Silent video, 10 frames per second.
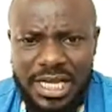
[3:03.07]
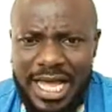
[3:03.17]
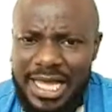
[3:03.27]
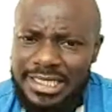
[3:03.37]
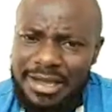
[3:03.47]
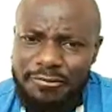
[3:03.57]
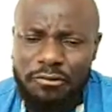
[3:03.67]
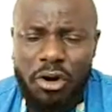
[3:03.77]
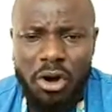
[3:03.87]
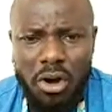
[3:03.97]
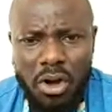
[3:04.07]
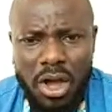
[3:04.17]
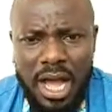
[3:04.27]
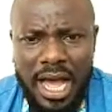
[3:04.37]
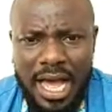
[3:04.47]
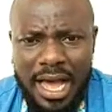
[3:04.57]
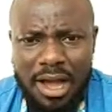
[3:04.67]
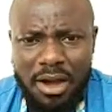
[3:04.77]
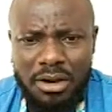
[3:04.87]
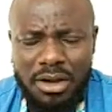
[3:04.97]
And uh, for
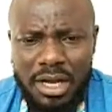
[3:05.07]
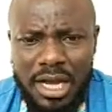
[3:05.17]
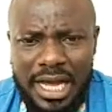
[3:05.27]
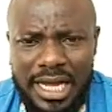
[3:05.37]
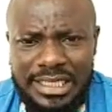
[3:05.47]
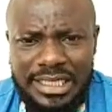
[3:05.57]
uh, uh,